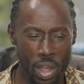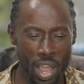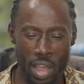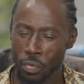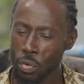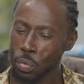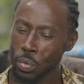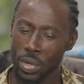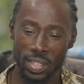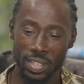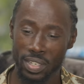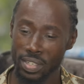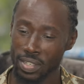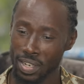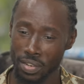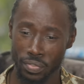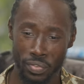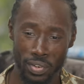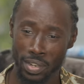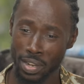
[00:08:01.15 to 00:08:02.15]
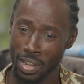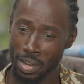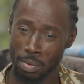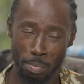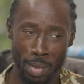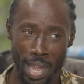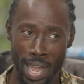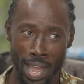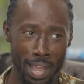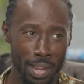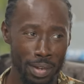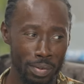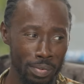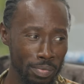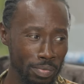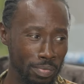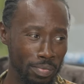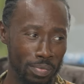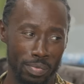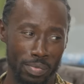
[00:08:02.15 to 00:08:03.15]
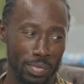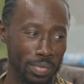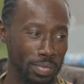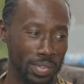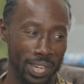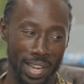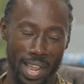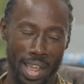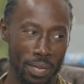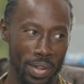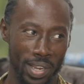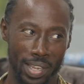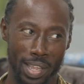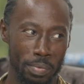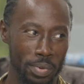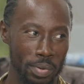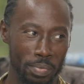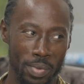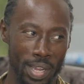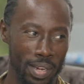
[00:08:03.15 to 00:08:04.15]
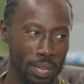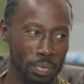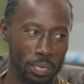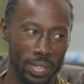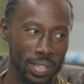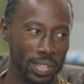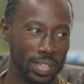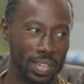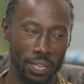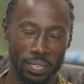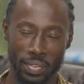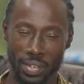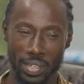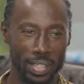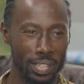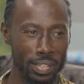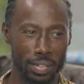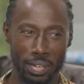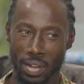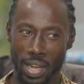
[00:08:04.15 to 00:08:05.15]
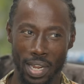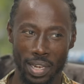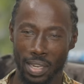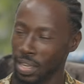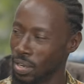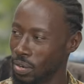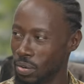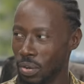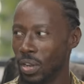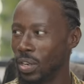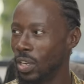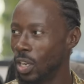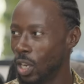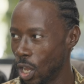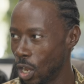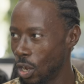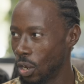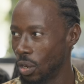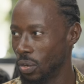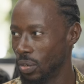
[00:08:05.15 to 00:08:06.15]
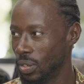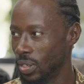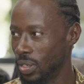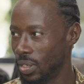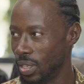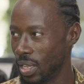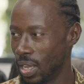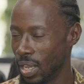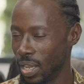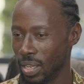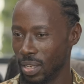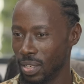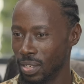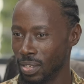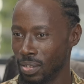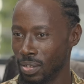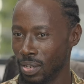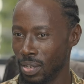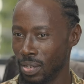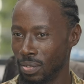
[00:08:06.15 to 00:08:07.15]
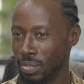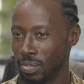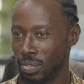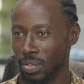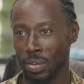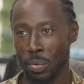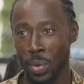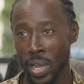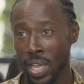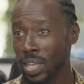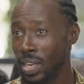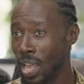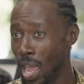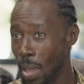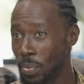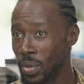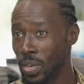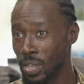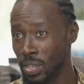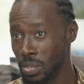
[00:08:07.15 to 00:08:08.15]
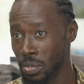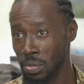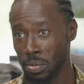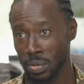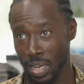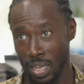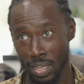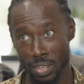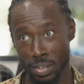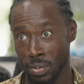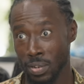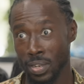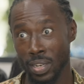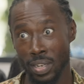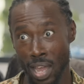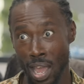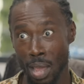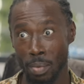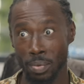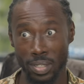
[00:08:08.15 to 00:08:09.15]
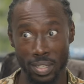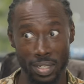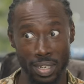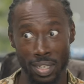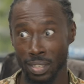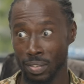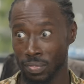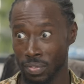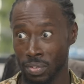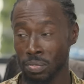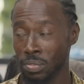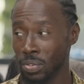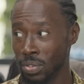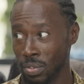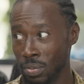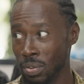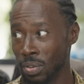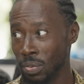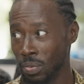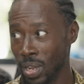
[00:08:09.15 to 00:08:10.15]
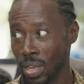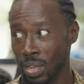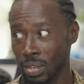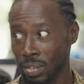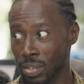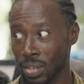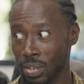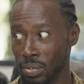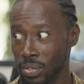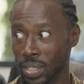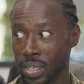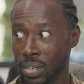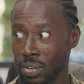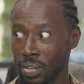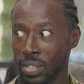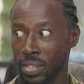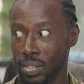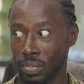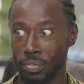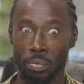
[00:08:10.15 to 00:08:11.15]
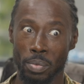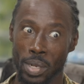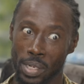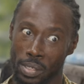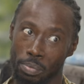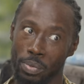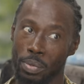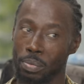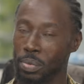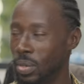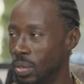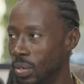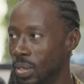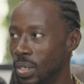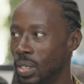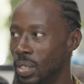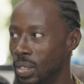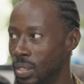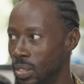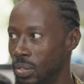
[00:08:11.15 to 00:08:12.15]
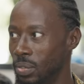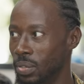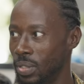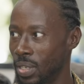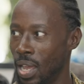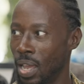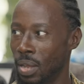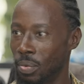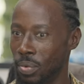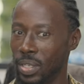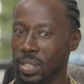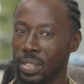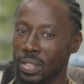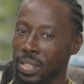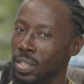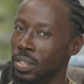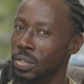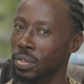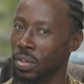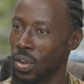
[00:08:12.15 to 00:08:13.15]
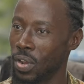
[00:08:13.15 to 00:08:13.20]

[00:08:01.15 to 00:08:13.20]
everyone's is different, and mine, how I came into mine, it was definitely you know I later on learned that you know the way it happened to you, like you're an anomaly. Like if you was going around, you know, sharing this information, people gonna look at you sideways, mm-hmm. think you're